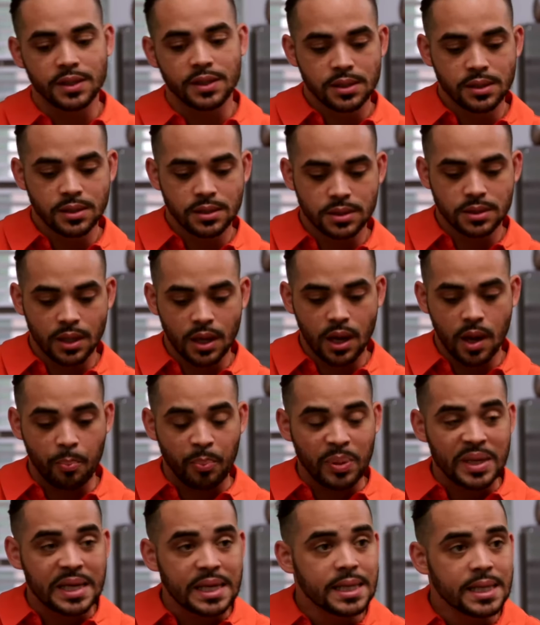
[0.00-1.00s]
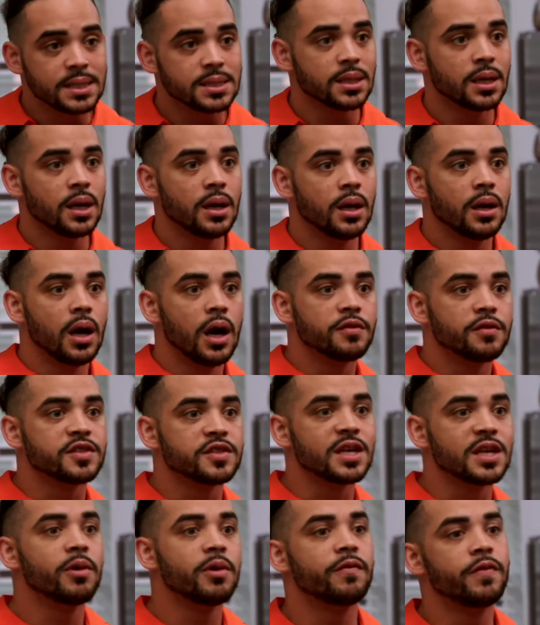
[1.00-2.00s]
This is a piece of
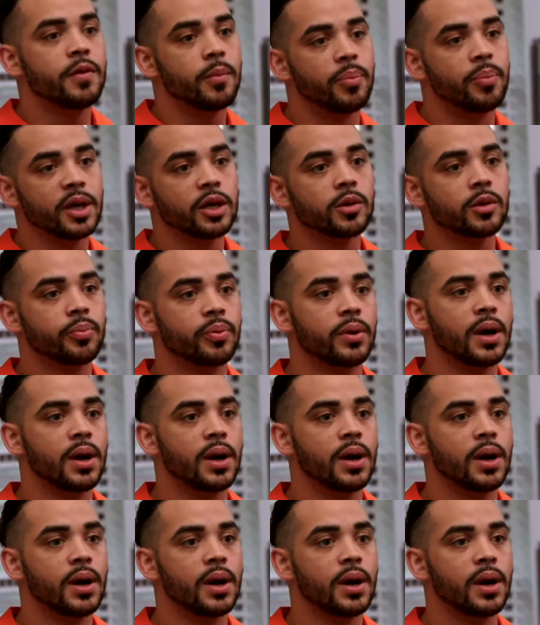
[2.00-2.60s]
some of the bigger